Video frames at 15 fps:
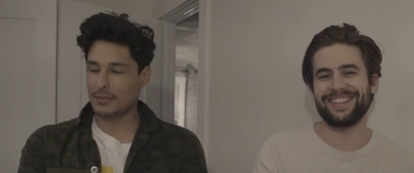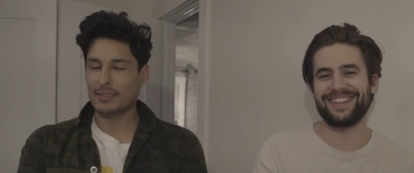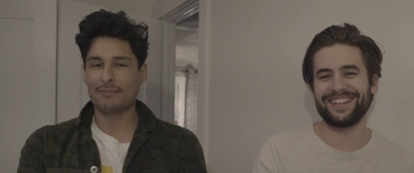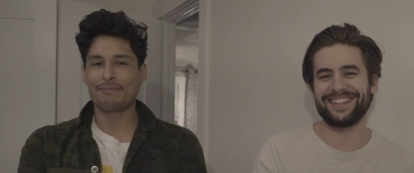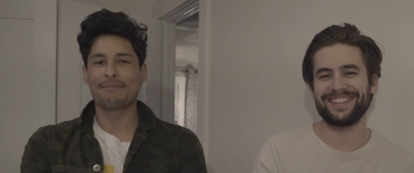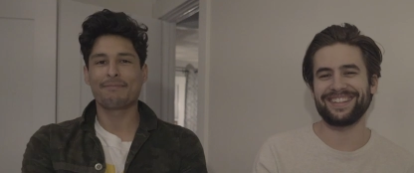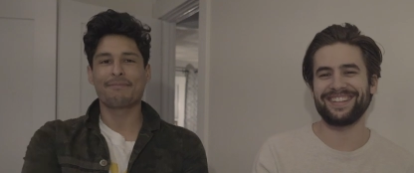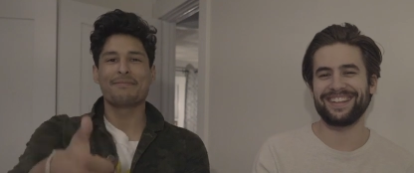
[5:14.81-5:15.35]

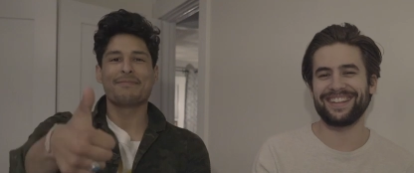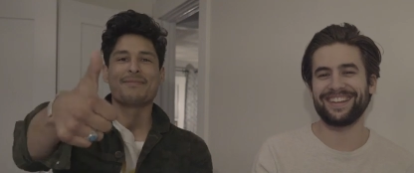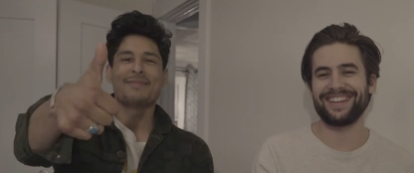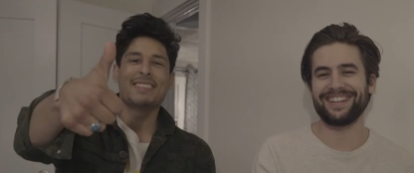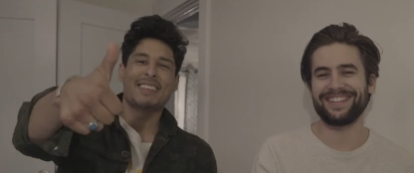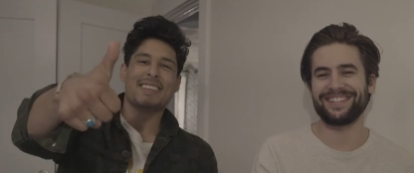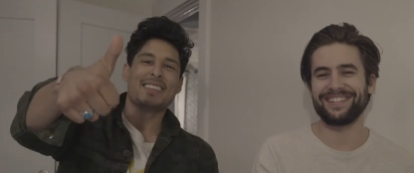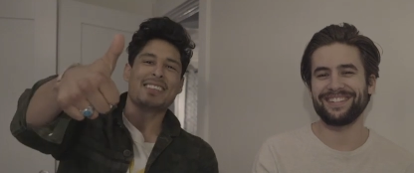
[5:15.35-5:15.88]

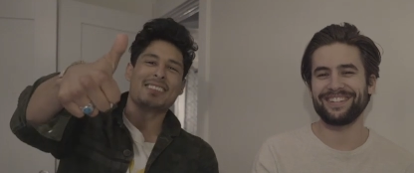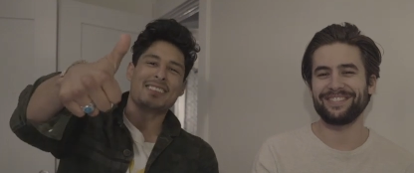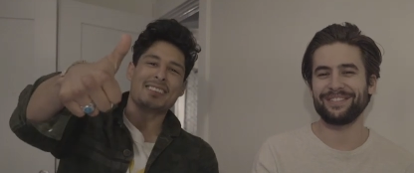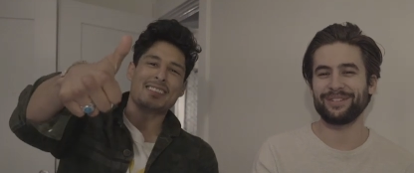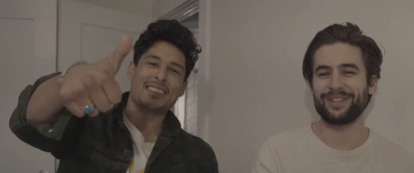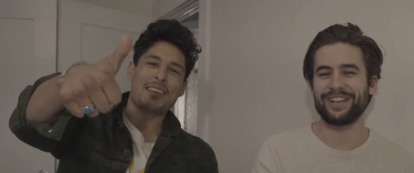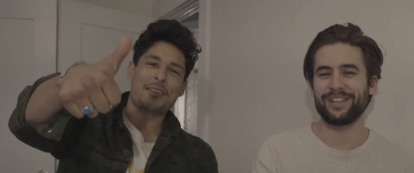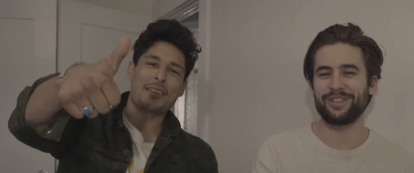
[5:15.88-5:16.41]
Speaker 1: yeah.
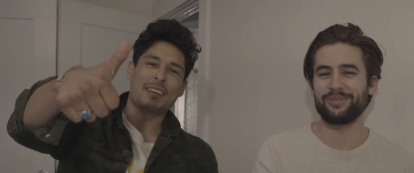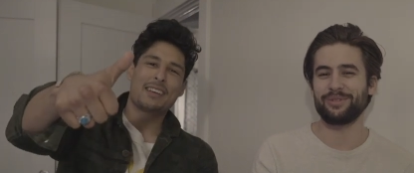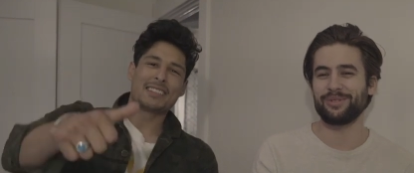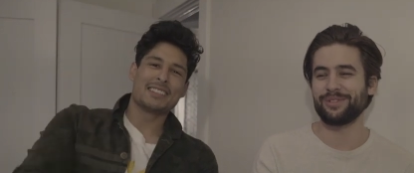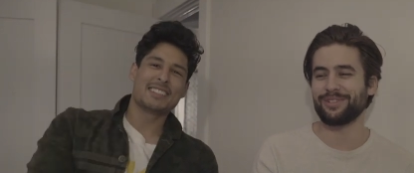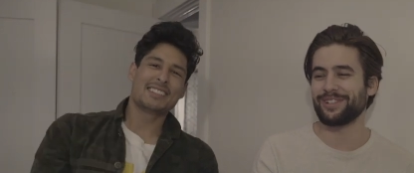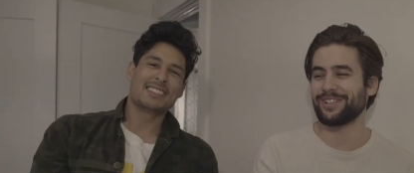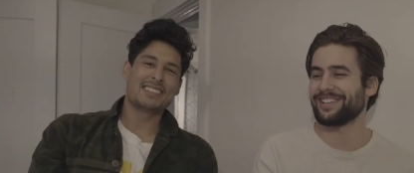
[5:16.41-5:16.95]
Thank you, guys.
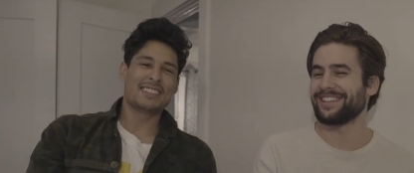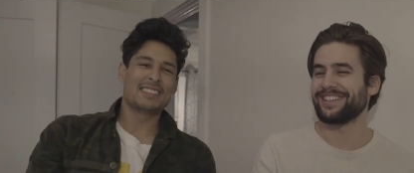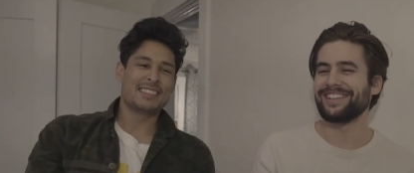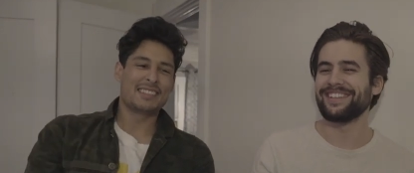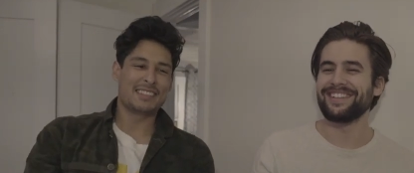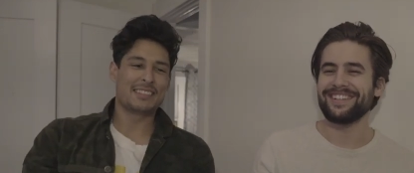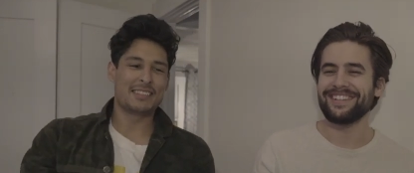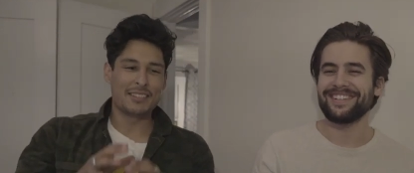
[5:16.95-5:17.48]
don't All
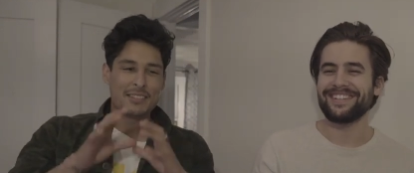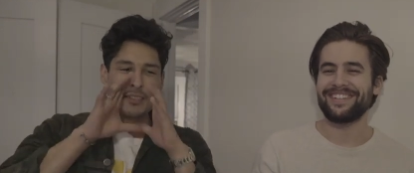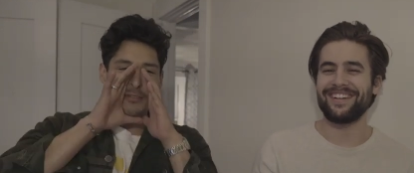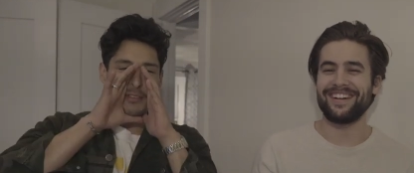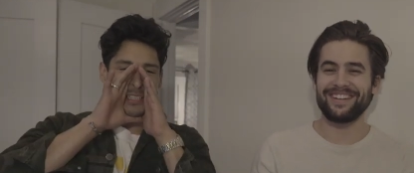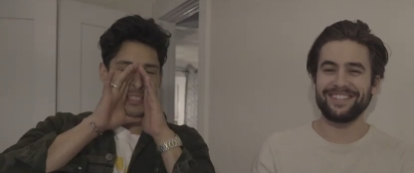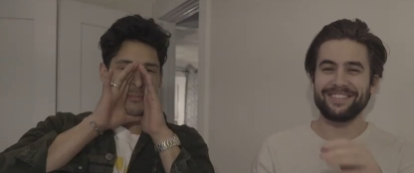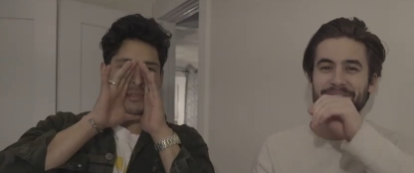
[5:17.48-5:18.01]
forget
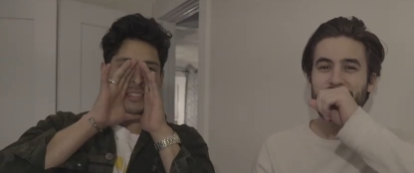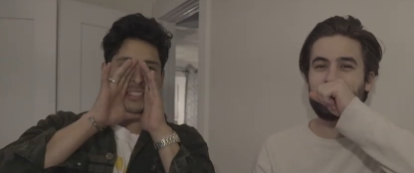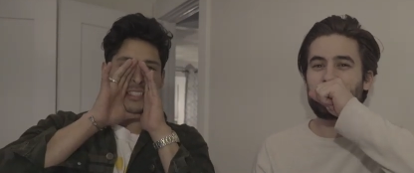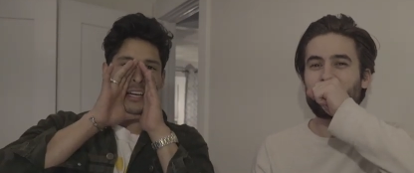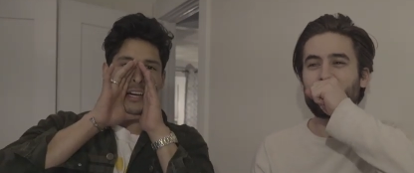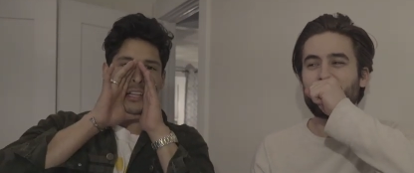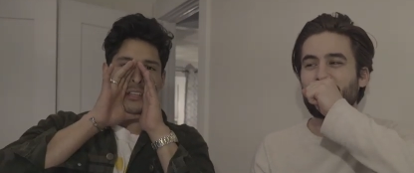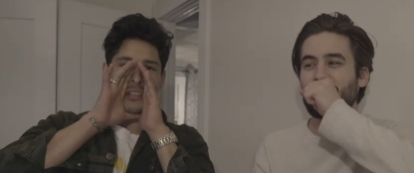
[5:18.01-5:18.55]
right. to put
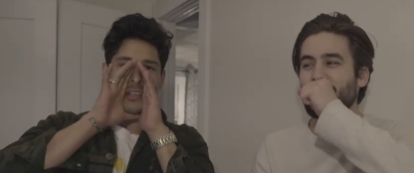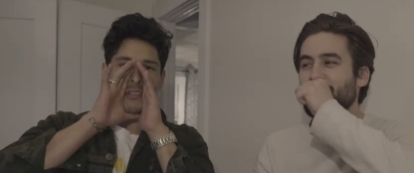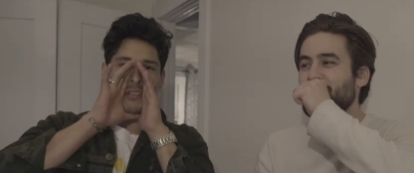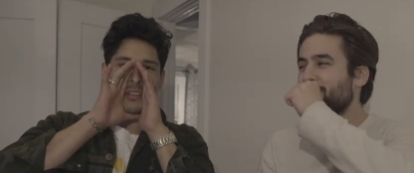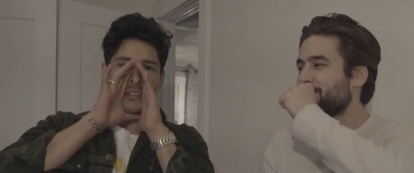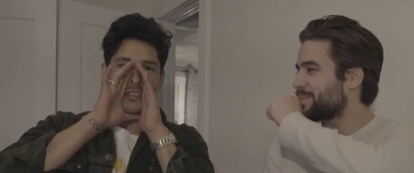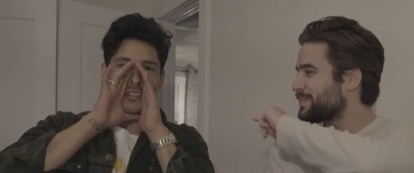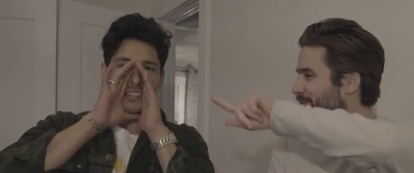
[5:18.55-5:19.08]
style on
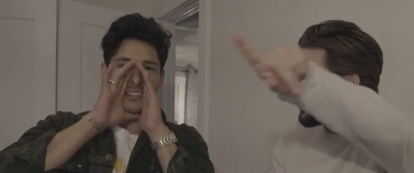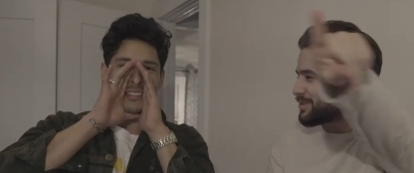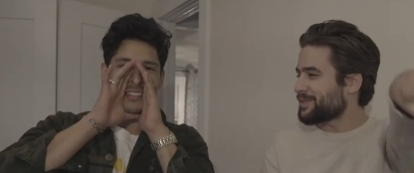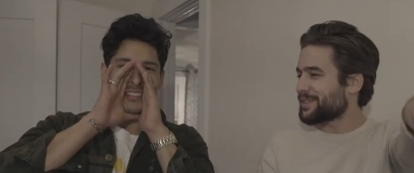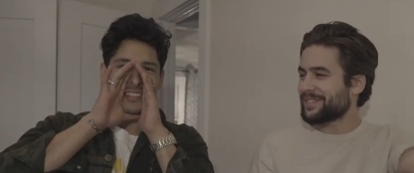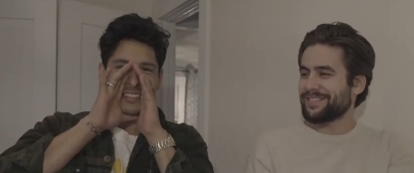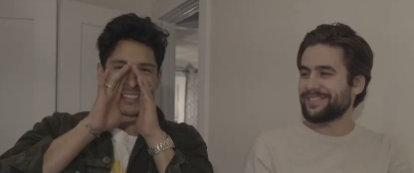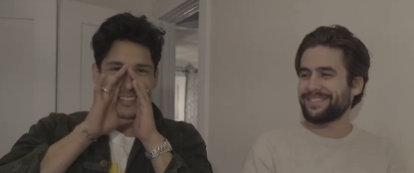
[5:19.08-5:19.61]
everything. You do
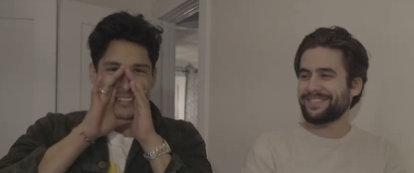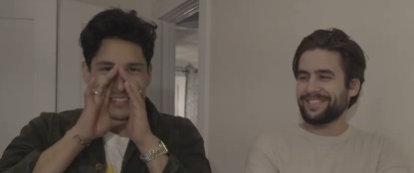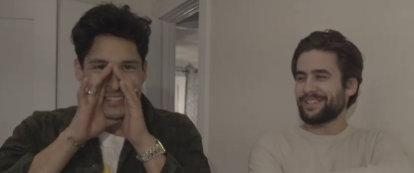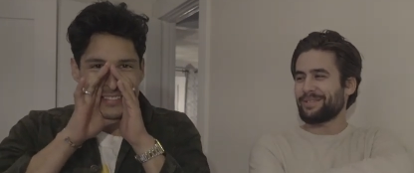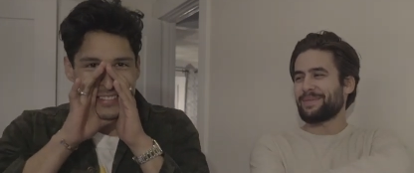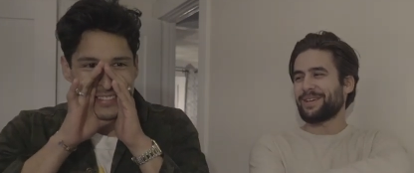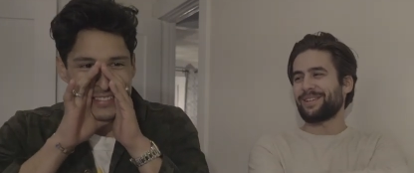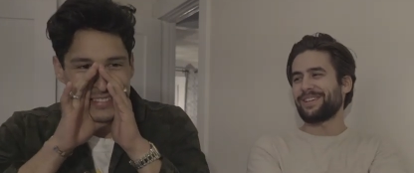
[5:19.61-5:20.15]
it.
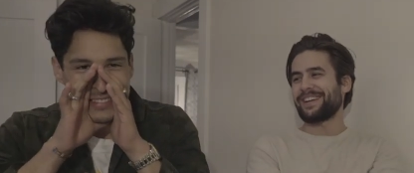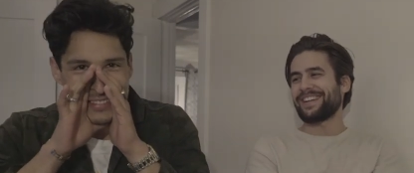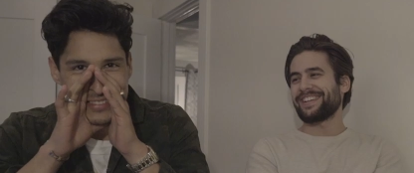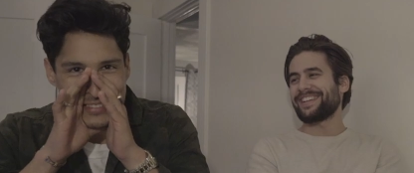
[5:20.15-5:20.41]
You're
Speaker 2: better at